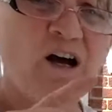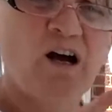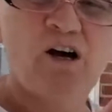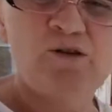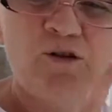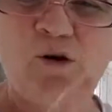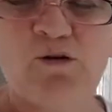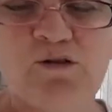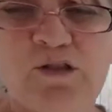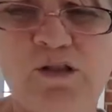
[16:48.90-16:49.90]
are
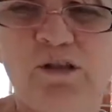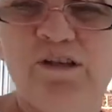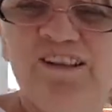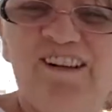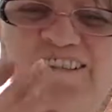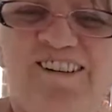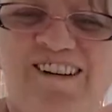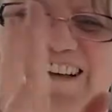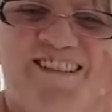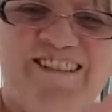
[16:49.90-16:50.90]
not. Oh,
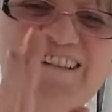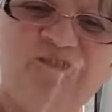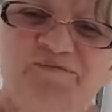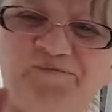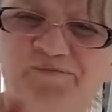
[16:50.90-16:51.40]
hi, Lisa.